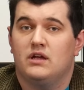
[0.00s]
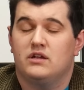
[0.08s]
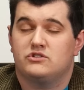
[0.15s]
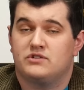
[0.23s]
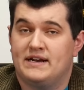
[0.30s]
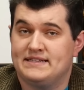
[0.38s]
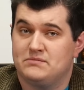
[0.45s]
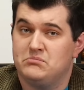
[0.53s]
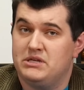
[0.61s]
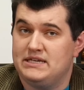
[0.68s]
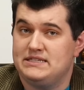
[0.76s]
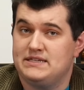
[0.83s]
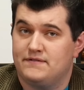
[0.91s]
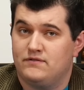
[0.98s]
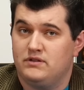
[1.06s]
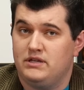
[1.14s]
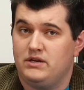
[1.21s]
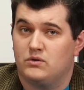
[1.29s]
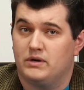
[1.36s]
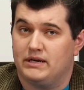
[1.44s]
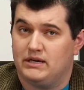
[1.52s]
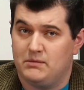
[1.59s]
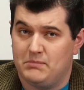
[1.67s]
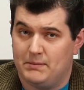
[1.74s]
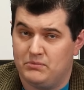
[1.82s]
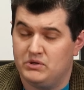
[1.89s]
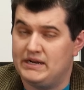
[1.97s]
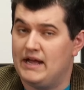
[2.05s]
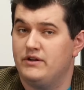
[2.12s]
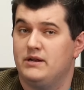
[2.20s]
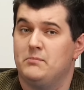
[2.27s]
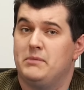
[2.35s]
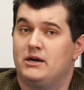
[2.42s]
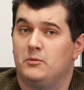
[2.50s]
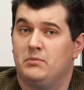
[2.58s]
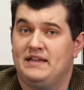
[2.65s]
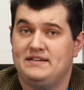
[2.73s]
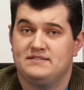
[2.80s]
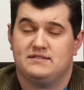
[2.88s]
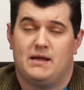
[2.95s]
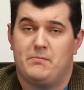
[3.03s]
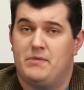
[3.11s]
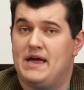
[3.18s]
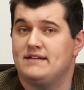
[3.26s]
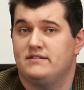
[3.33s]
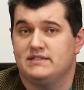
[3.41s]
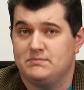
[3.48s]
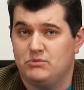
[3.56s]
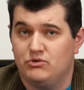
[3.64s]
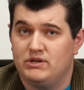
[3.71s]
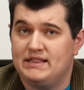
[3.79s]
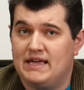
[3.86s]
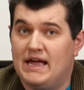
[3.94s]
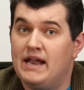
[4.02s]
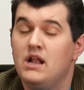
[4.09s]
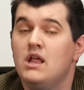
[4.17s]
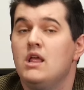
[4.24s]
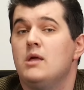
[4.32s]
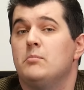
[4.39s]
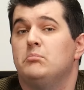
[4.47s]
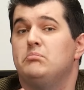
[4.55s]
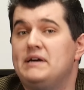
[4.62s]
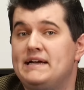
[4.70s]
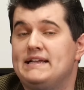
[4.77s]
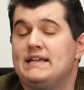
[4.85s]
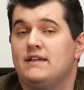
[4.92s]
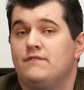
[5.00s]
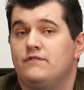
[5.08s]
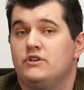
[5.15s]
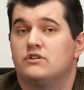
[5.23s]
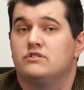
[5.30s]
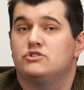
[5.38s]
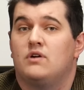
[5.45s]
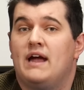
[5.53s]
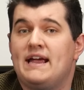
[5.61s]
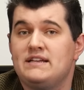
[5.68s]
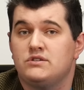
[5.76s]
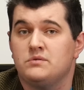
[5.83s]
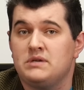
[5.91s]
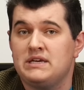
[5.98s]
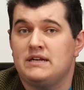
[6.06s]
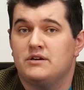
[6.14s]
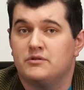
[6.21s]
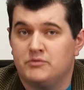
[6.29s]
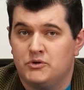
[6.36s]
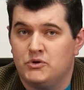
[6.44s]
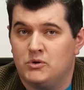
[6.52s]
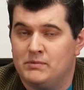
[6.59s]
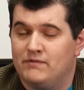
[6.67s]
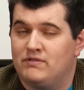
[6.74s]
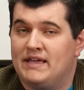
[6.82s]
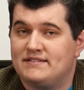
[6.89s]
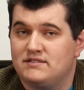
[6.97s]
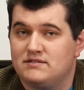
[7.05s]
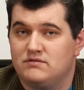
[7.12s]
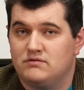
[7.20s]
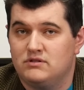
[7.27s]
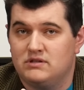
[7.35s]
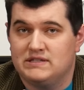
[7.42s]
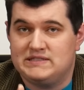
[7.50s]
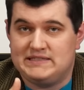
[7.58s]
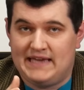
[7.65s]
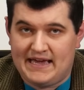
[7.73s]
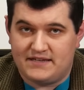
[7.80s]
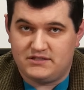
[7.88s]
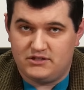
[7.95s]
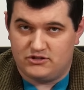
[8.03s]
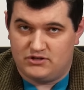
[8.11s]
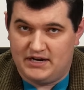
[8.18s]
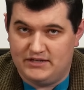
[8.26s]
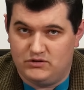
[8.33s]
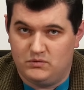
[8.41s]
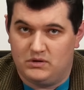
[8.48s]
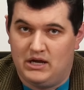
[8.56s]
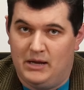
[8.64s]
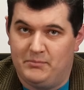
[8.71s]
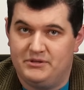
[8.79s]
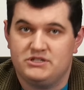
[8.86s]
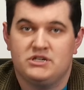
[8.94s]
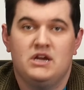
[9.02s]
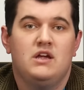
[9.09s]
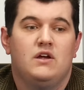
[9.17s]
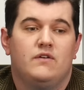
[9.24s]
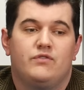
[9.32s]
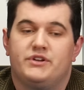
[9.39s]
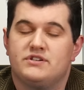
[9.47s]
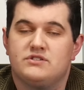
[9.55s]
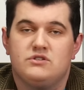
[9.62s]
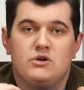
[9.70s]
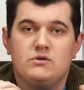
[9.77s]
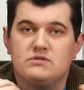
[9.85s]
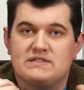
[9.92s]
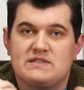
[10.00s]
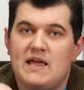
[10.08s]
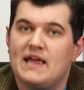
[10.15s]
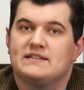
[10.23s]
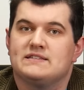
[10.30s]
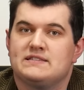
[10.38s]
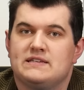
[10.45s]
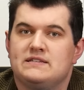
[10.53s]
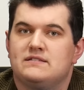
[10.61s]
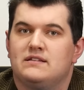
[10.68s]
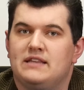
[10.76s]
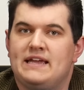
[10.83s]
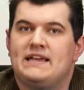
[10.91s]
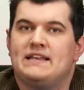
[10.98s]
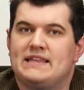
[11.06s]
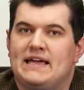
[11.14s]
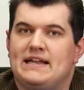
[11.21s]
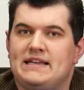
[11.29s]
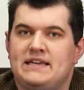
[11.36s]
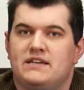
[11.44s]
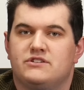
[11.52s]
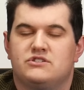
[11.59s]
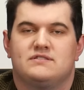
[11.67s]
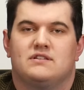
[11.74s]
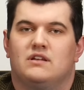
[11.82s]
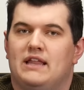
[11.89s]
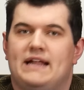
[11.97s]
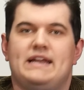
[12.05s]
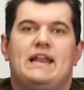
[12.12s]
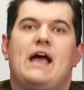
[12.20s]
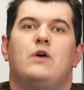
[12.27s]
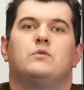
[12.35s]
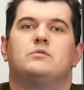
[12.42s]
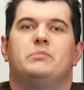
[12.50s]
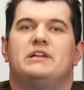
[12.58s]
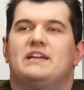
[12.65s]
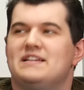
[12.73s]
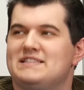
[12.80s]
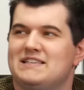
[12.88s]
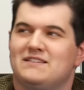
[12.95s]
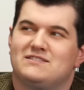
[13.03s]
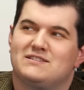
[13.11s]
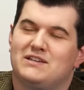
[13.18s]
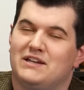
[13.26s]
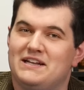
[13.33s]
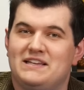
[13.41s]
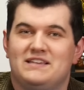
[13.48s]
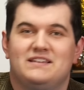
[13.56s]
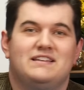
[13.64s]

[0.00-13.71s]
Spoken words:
transmitted differently or it can be put out in a better place. I'm not disputing that. But if you're trying to heat a room, if that's the task you're trying to accomplish, there's no sense in delaying that heat. Just let it out, because it's gonna